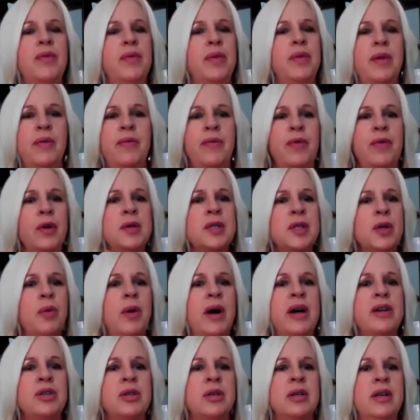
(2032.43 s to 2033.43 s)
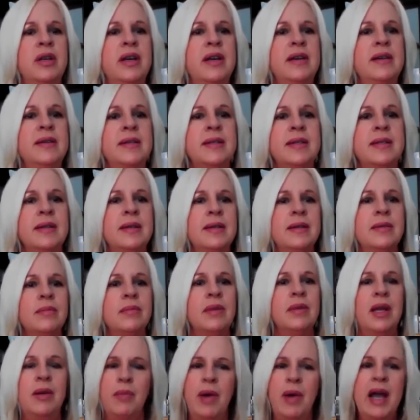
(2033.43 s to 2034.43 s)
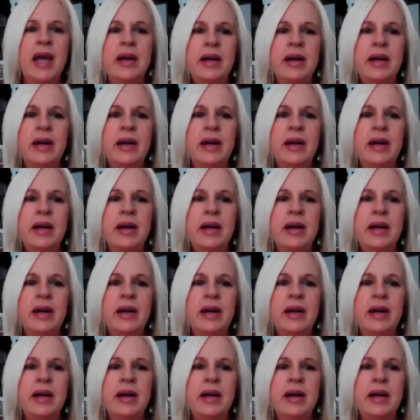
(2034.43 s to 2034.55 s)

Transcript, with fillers: the first question is am i